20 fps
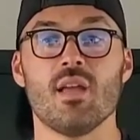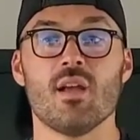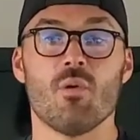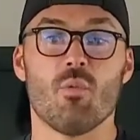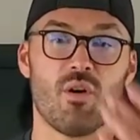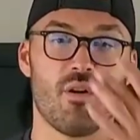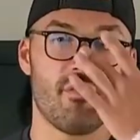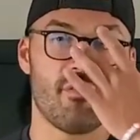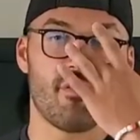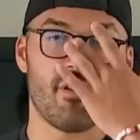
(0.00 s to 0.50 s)

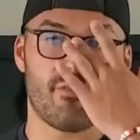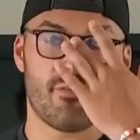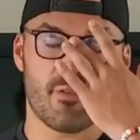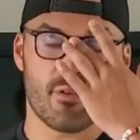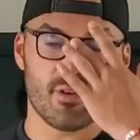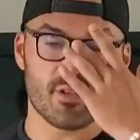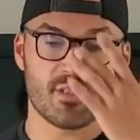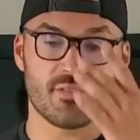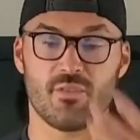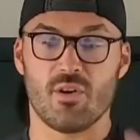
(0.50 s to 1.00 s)
Well,
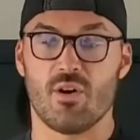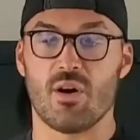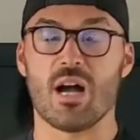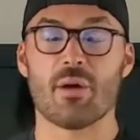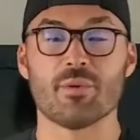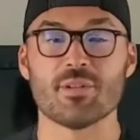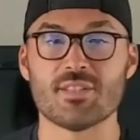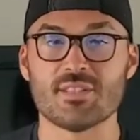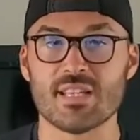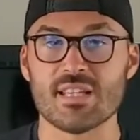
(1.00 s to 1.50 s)
first of all, I
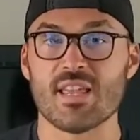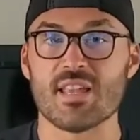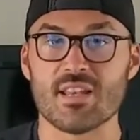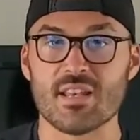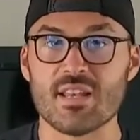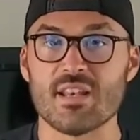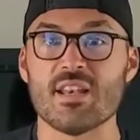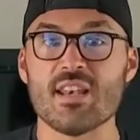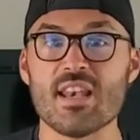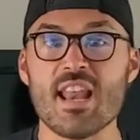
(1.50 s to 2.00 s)
would say
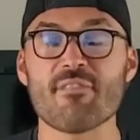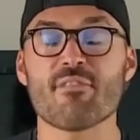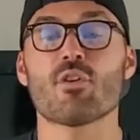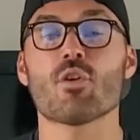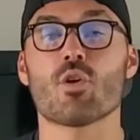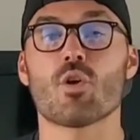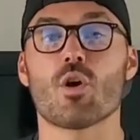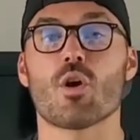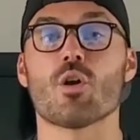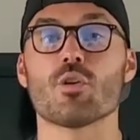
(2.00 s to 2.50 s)
that it never
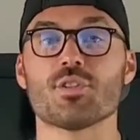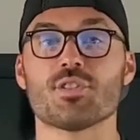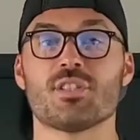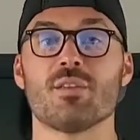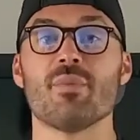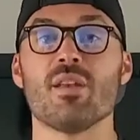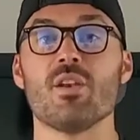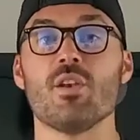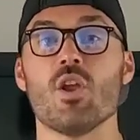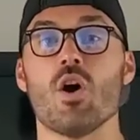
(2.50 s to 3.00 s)
hurts to
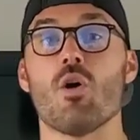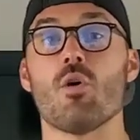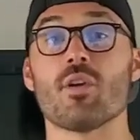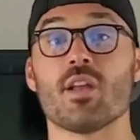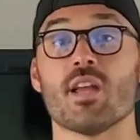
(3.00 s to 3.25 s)
be known